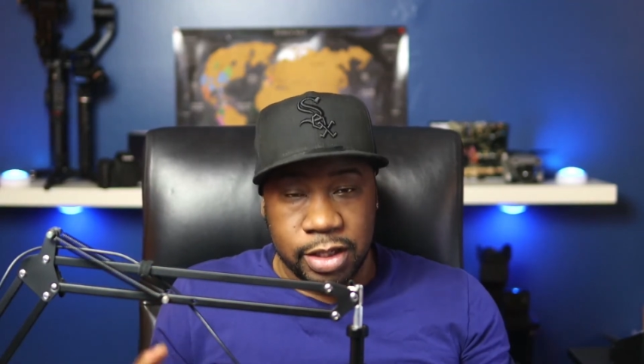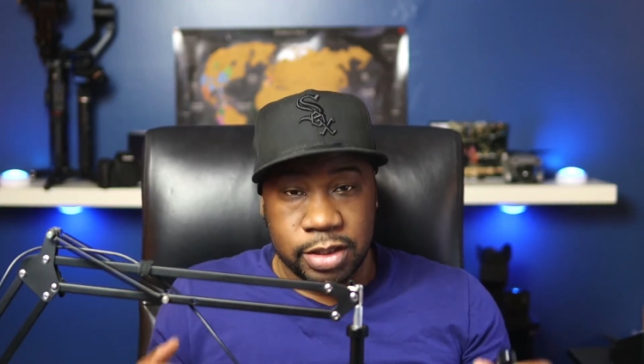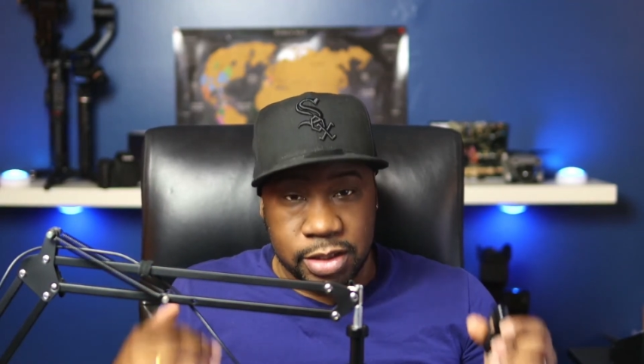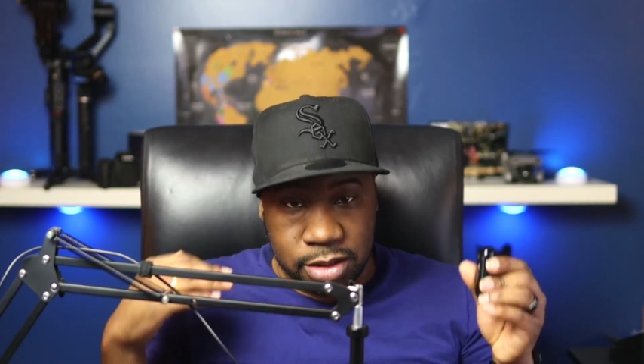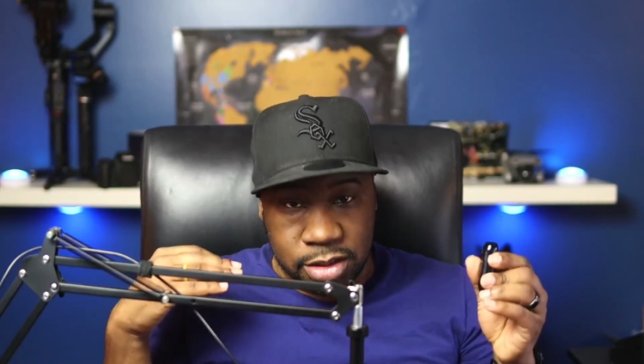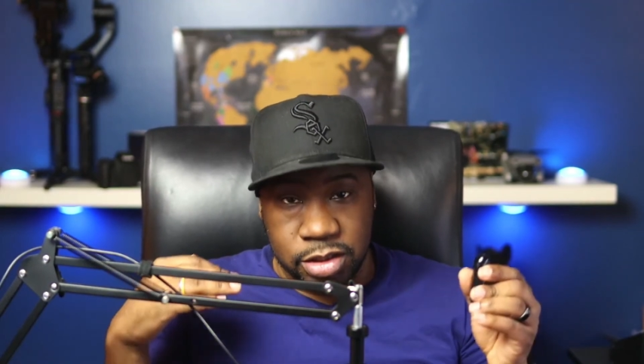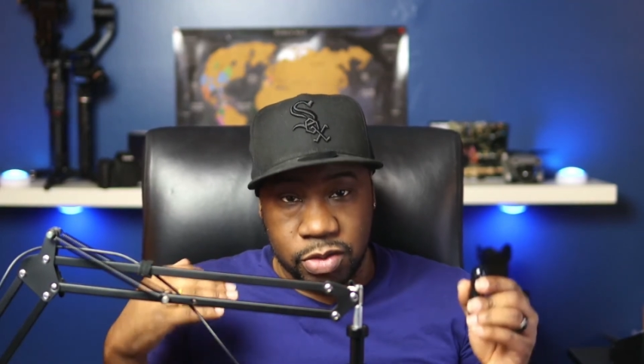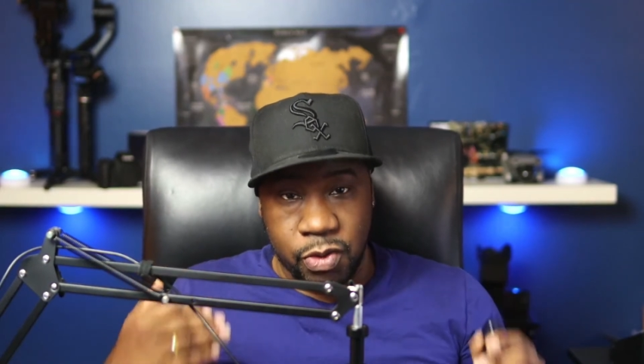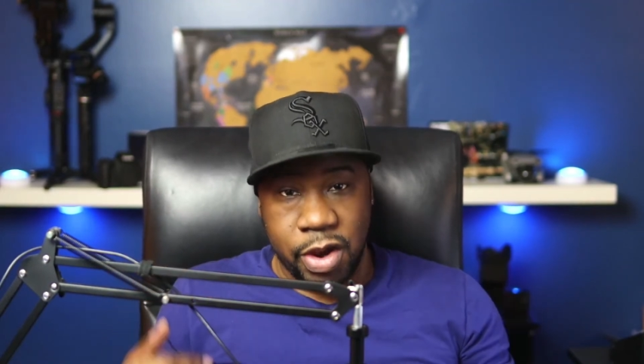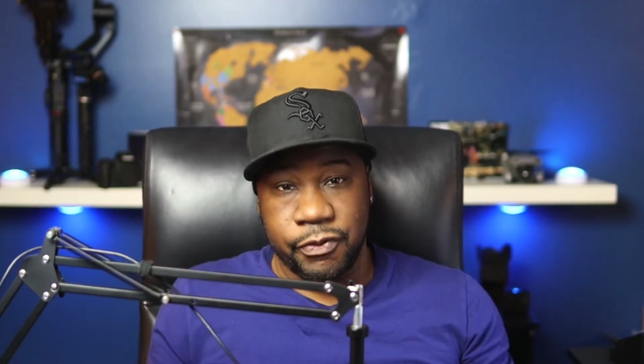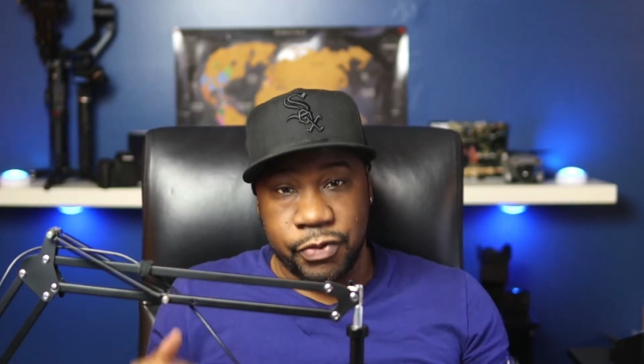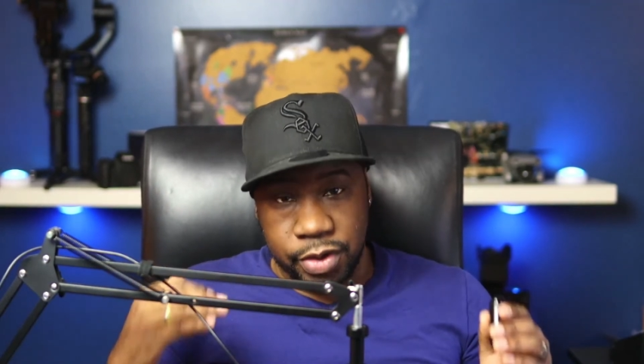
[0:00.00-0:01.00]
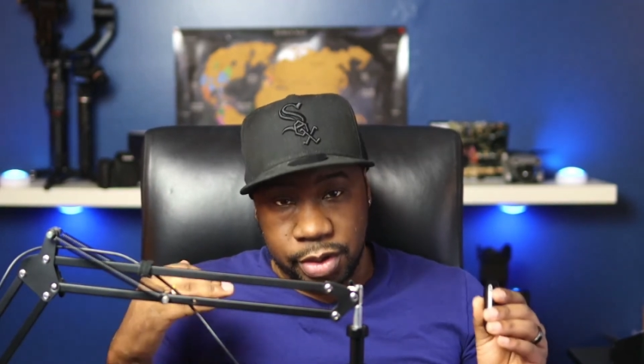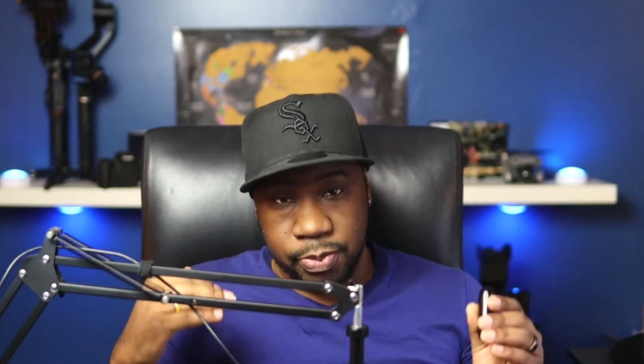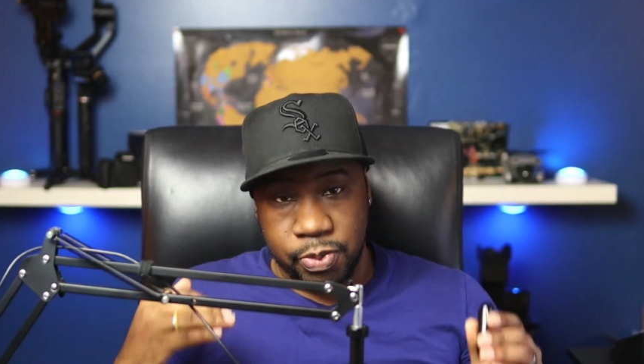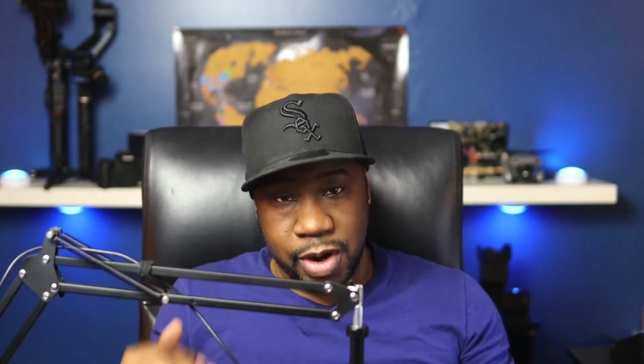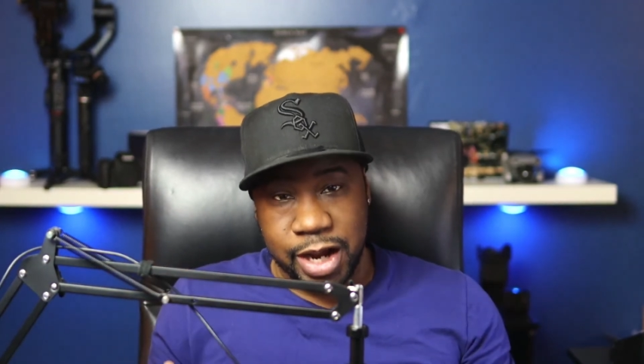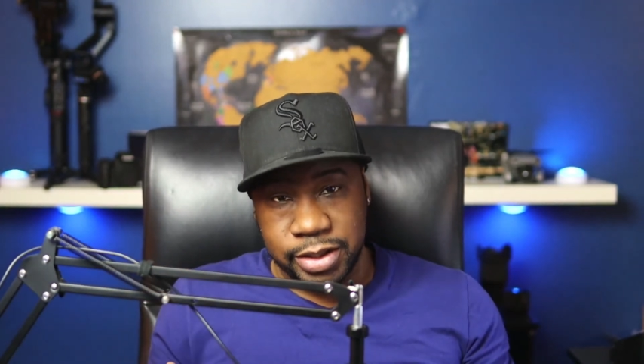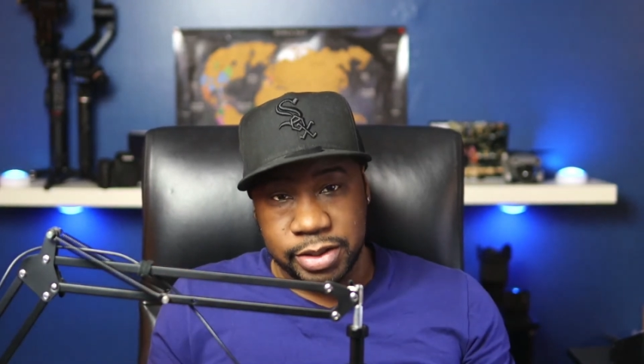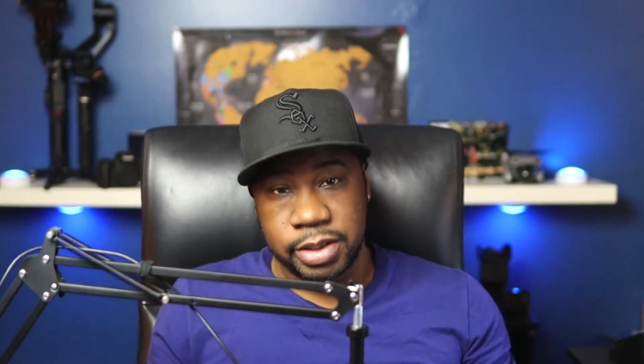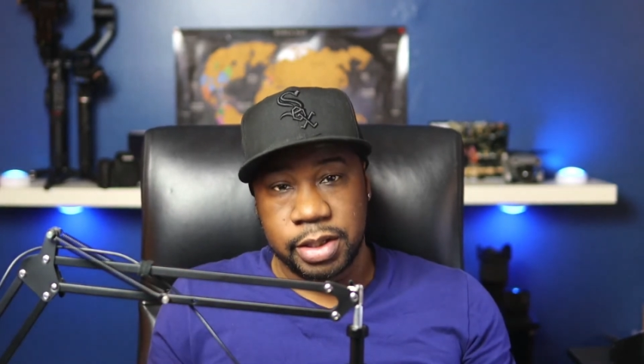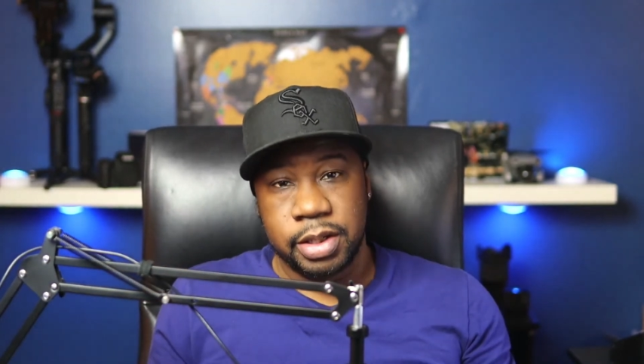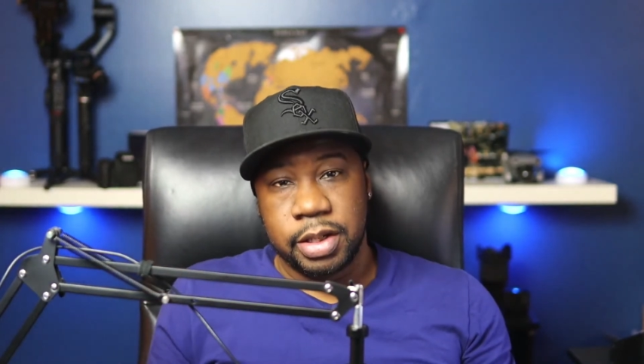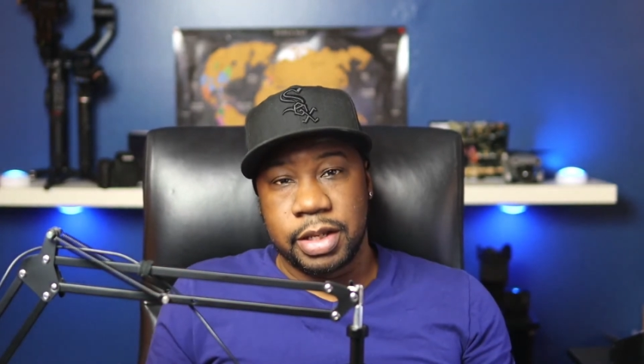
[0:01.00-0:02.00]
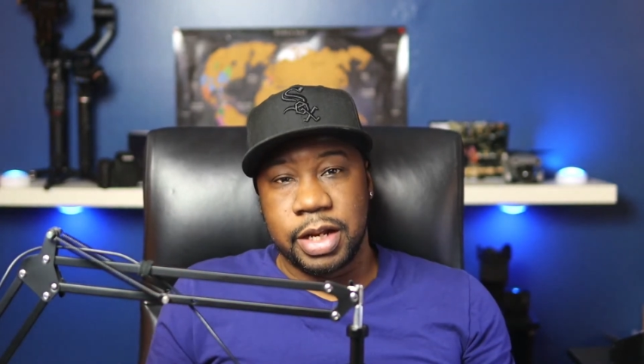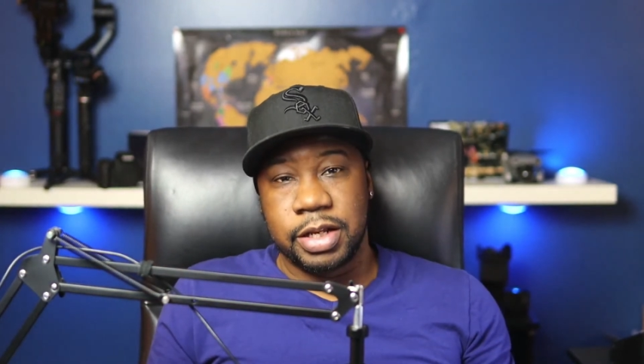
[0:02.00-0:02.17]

I think this is great for the price